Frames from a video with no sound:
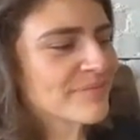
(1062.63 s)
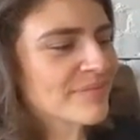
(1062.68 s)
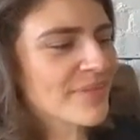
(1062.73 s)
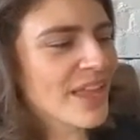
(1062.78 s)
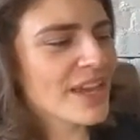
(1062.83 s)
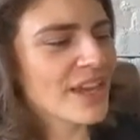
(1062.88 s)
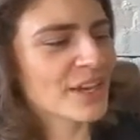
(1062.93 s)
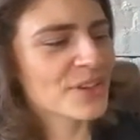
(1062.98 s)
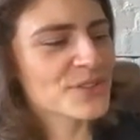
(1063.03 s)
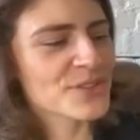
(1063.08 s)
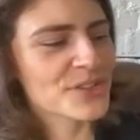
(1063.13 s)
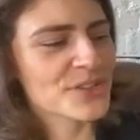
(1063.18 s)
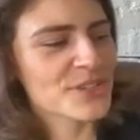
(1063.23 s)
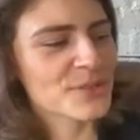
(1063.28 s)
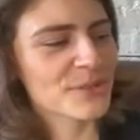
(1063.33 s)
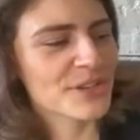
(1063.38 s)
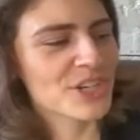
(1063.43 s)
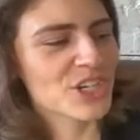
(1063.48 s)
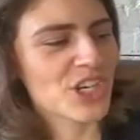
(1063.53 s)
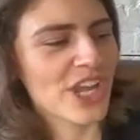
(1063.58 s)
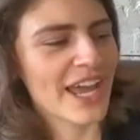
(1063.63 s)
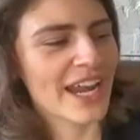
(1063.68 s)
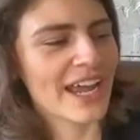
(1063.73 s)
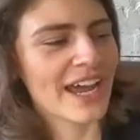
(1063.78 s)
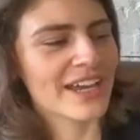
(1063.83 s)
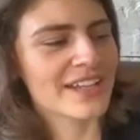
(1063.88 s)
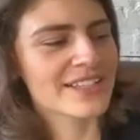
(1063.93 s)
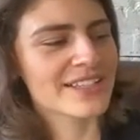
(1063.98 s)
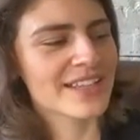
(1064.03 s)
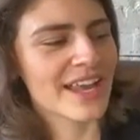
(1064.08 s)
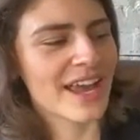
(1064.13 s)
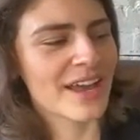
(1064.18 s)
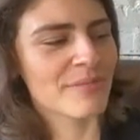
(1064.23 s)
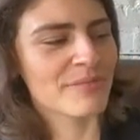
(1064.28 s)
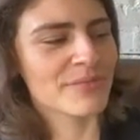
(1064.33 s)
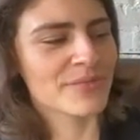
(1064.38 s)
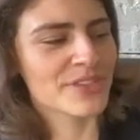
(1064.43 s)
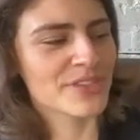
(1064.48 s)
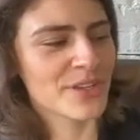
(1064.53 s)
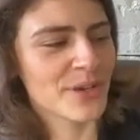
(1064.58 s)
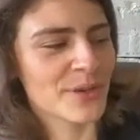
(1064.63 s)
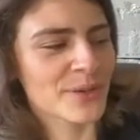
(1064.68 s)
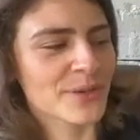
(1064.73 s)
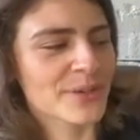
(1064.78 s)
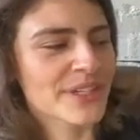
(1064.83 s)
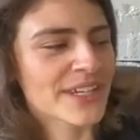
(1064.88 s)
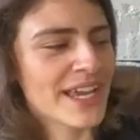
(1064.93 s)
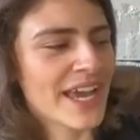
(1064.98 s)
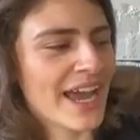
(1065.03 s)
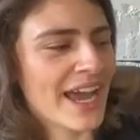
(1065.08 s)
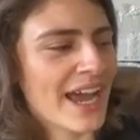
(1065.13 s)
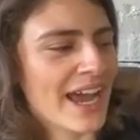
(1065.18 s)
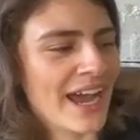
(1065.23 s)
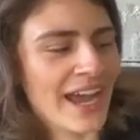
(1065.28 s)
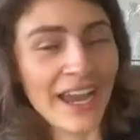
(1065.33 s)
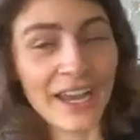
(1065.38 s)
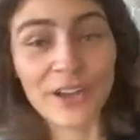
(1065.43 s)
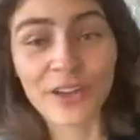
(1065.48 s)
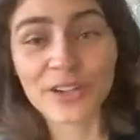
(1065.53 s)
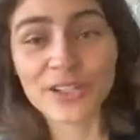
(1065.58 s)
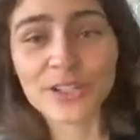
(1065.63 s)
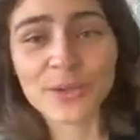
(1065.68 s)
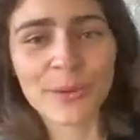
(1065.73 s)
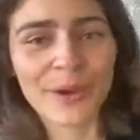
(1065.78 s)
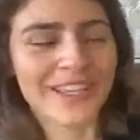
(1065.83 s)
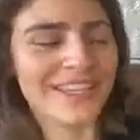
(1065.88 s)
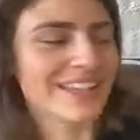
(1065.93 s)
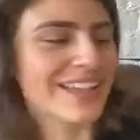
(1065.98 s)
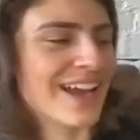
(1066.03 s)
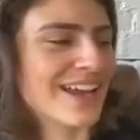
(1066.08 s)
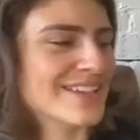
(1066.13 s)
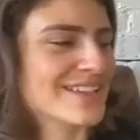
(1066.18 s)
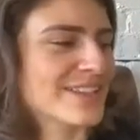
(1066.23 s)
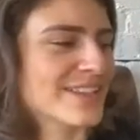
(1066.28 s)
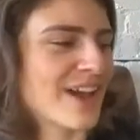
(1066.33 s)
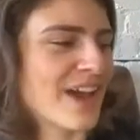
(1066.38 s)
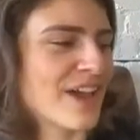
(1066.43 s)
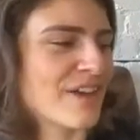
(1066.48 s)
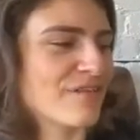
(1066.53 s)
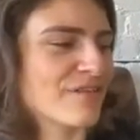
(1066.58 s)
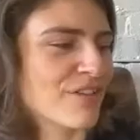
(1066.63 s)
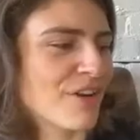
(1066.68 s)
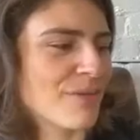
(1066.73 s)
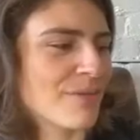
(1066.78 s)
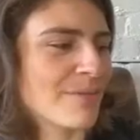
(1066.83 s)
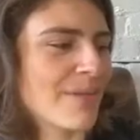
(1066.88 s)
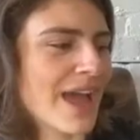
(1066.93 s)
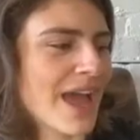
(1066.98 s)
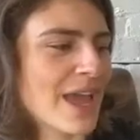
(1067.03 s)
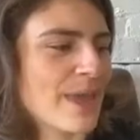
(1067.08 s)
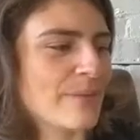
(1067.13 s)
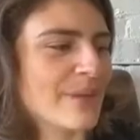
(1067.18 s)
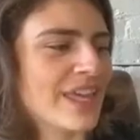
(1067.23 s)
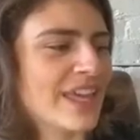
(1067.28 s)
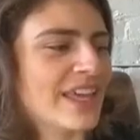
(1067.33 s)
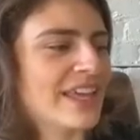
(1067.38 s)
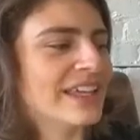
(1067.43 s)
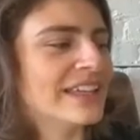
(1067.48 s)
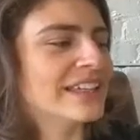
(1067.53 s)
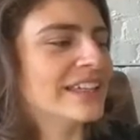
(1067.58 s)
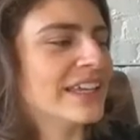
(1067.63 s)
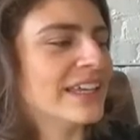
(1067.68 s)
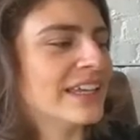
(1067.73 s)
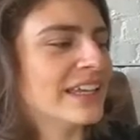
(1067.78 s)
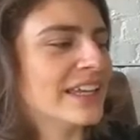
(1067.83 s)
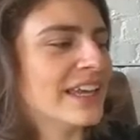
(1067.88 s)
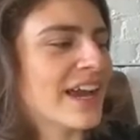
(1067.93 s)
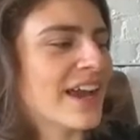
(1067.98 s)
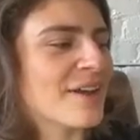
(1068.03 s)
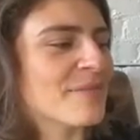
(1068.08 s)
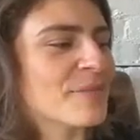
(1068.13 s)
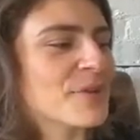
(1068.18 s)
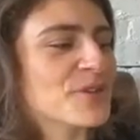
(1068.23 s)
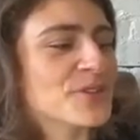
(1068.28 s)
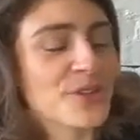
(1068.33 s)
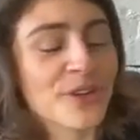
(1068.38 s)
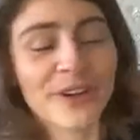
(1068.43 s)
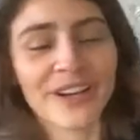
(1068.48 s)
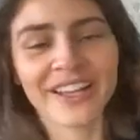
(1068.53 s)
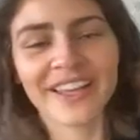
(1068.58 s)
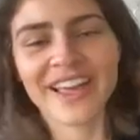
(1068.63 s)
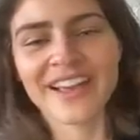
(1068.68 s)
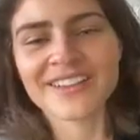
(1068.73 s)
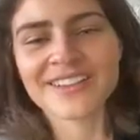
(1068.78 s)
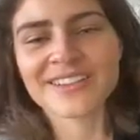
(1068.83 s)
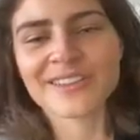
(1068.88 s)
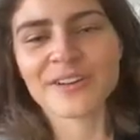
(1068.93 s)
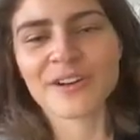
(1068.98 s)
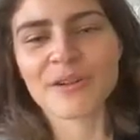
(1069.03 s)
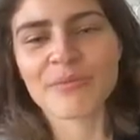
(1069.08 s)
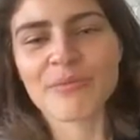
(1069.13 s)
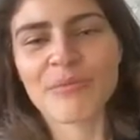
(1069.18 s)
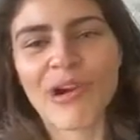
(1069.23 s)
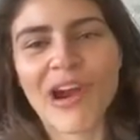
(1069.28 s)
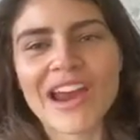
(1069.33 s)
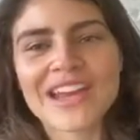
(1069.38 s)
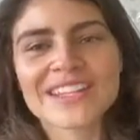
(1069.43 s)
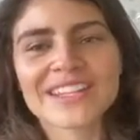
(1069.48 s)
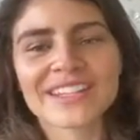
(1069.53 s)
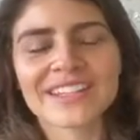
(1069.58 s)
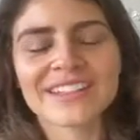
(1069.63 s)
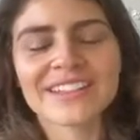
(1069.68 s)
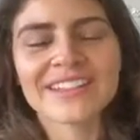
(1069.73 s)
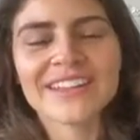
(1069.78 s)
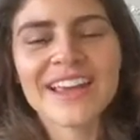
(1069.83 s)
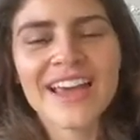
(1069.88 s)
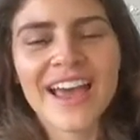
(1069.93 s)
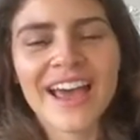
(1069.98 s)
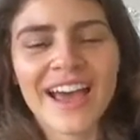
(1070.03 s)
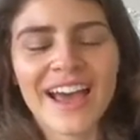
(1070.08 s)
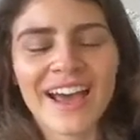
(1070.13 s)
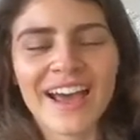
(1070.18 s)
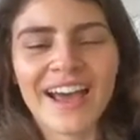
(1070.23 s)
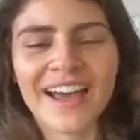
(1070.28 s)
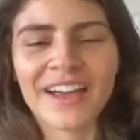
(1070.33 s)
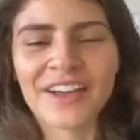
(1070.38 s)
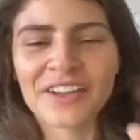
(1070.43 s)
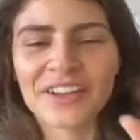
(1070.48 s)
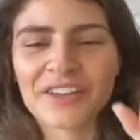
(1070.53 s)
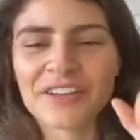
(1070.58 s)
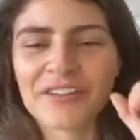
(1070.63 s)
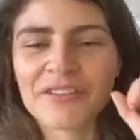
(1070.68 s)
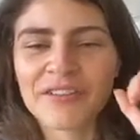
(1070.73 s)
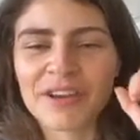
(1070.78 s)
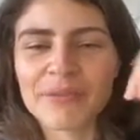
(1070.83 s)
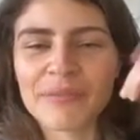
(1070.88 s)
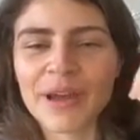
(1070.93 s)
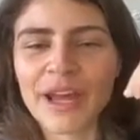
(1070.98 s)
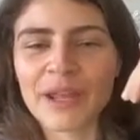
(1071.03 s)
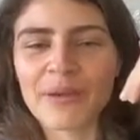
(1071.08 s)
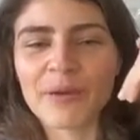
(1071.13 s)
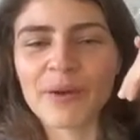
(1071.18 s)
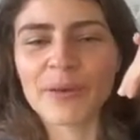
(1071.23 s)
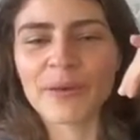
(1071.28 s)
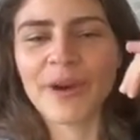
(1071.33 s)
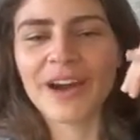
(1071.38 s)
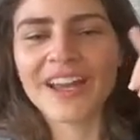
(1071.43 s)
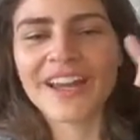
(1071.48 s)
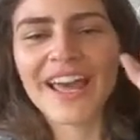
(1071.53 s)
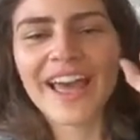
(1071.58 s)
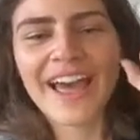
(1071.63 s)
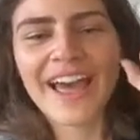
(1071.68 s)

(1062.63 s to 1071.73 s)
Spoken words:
I also just want to shout out to, I got a tweet last night from Amy Healy, who's a Green councillor in Brighton, Green Party Worldwide.